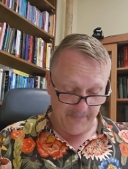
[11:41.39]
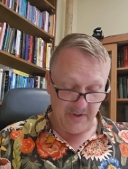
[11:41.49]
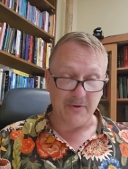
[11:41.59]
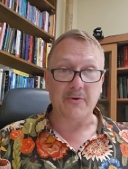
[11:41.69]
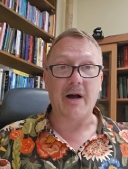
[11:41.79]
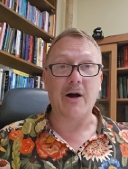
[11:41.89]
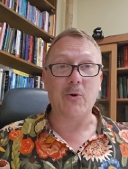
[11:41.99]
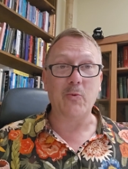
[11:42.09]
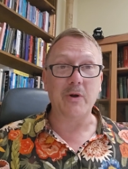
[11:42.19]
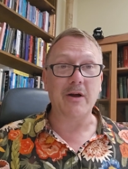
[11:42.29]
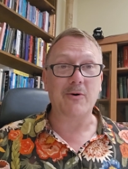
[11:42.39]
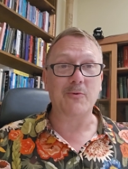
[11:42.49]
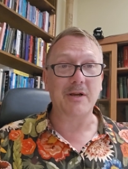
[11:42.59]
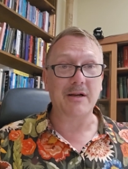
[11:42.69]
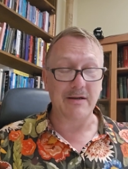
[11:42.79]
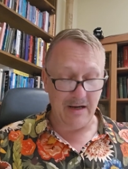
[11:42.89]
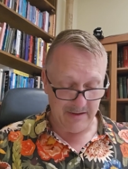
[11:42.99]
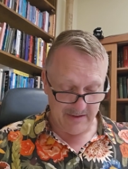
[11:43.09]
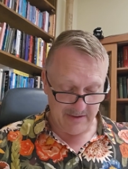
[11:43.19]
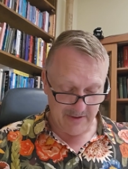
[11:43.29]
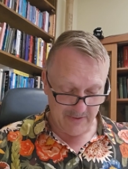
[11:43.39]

you know, how we are reconnected